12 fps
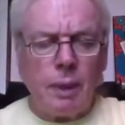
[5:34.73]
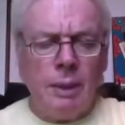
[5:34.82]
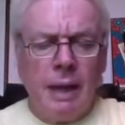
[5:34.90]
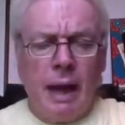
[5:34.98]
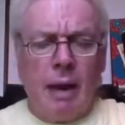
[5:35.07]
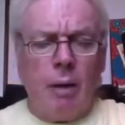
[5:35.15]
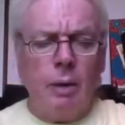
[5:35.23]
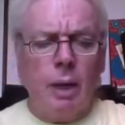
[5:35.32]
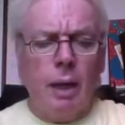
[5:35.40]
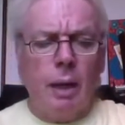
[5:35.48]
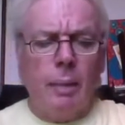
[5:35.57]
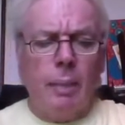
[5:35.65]
Now,
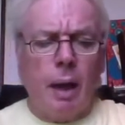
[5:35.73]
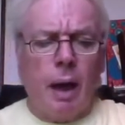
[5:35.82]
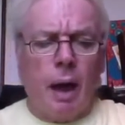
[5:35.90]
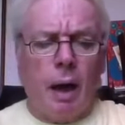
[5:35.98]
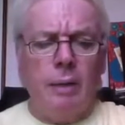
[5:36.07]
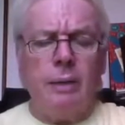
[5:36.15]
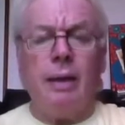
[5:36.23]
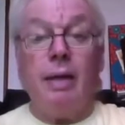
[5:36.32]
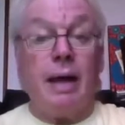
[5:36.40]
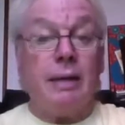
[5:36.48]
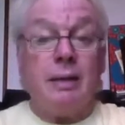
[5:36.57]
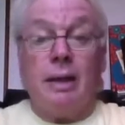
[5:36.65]
under
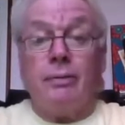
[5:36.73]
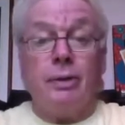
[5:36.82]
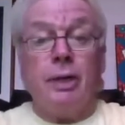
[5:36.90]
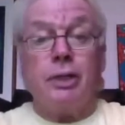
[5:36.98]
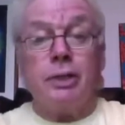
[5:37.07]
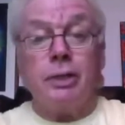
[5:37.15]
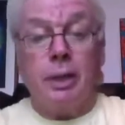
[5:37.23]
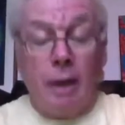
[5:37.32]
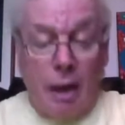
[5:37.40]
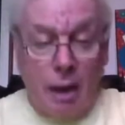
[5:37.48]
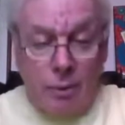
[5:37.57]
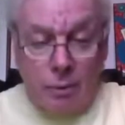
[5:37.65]
that definition
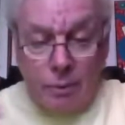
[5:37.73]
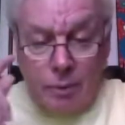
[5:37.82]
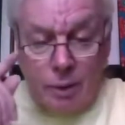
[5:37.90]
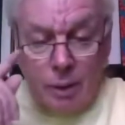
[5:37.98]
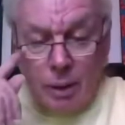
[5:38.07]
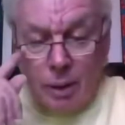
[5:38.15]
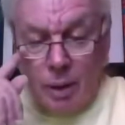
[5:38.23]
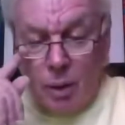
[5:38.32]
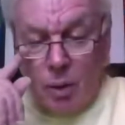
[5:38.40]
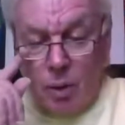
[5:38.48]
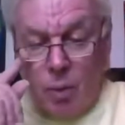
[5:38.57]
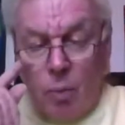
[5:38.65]
alone,
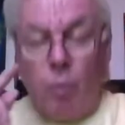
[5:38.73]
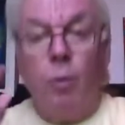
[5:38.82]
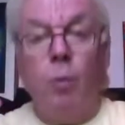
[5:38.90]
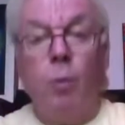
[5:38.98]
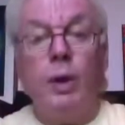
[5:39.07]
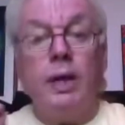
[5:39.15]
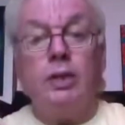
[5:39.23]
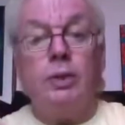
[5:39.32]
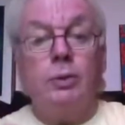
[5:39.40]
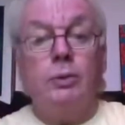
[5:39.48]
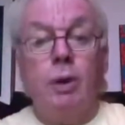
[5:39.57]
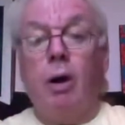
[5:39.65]
we
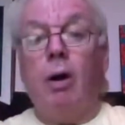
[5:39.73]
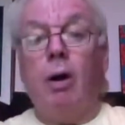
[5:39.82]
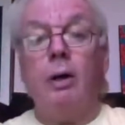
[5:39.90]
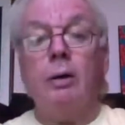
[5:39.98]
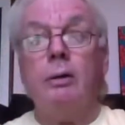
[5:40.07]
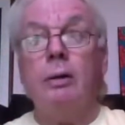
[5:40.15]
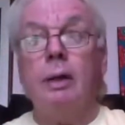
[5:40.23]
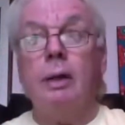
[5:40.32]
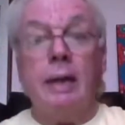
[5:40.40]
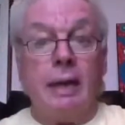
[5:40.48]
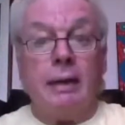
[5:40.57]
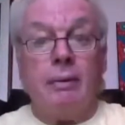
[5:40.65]
do not
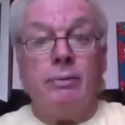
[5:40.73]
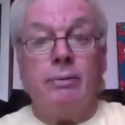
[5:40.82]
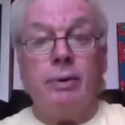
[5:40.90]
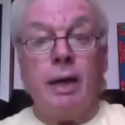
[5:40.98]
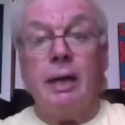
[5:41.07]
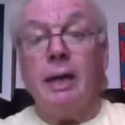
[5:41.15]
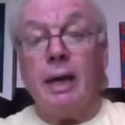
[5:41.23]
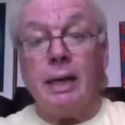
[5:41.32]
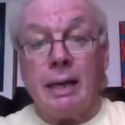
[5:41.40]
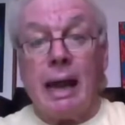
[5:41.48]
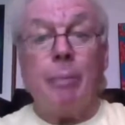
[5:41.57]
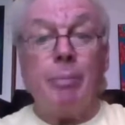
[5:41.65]
live in a
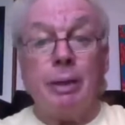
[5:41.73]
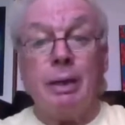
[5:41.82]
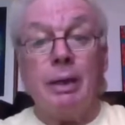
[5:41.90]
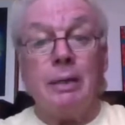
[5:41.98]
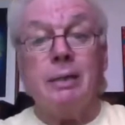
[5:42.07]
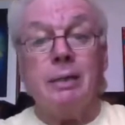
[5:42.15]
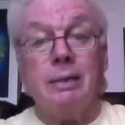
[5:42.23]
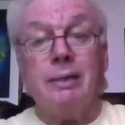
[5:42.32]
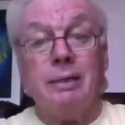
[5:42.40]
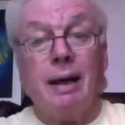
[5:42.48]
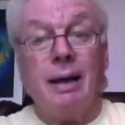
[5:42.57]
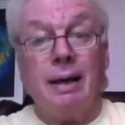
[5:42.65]
capitalist
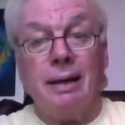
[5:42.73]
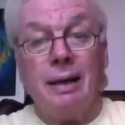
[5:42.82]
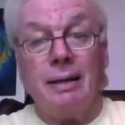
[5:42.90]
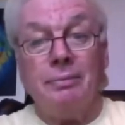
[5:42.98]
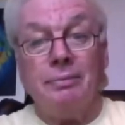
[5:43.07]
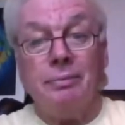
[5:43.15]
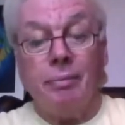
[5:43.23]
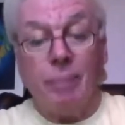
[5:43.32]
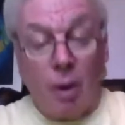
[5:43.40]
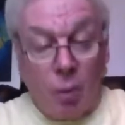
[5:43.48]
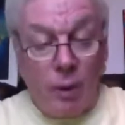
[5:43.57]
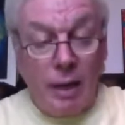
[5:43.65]
society.
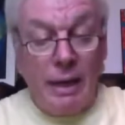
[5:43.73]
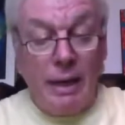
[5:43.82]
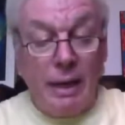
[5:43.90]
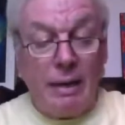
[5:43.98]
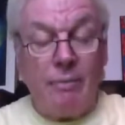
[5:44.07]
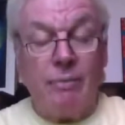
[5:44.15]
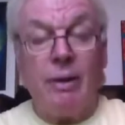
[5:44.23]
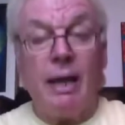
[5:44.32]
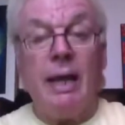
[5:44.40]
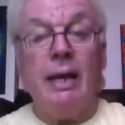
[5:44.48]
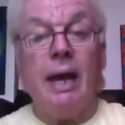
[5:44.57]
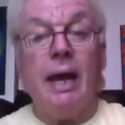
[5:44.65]
We live
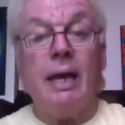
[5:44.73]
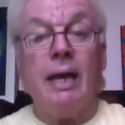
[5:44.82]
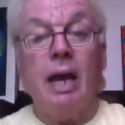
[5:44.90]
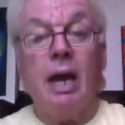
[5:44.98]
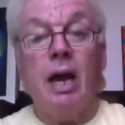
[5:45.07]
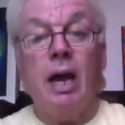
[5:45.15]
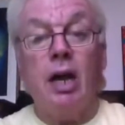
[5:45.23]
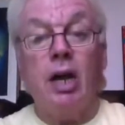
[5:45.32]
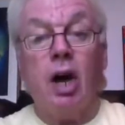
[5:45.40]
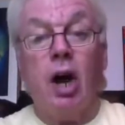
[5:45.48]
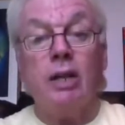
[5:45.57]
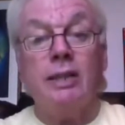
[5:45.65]
in a
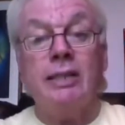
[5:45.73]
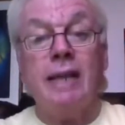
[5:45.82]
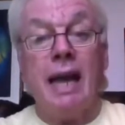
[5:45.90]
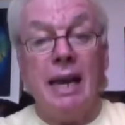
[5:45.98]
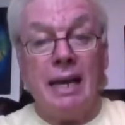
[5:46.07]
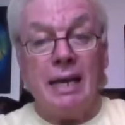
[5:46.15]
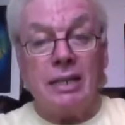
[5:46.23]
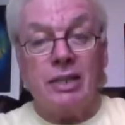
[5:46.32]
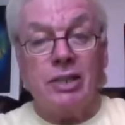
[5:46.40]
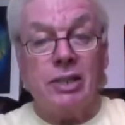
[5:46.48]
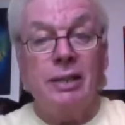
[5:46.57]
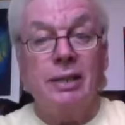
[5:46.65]

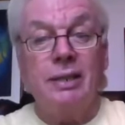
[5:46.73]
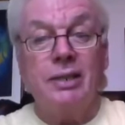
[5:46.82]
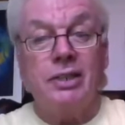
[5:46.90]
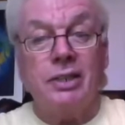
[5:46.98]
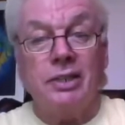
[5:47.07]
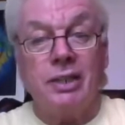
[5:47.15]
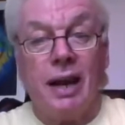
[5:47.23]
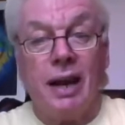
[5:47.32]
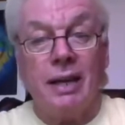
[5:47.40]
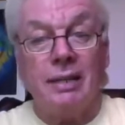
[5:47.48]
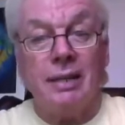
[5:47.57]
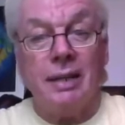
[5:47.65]
cartelist
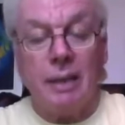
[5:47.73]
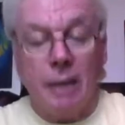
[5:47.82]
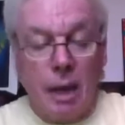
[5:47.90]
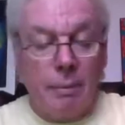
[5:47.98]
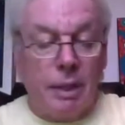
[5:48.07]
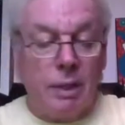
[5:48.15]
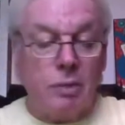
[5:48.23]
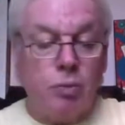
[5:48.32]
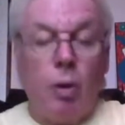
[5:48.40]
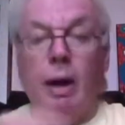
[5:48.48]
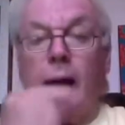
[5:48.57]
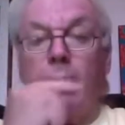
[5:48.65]
society, because
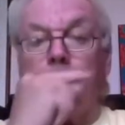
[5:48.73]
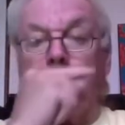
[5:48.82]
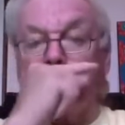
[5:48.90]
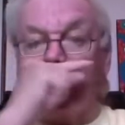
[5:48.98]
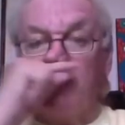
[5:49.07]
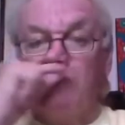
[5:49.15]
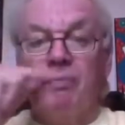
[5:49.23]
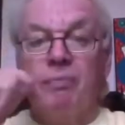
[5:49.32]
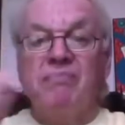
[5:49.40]
what happens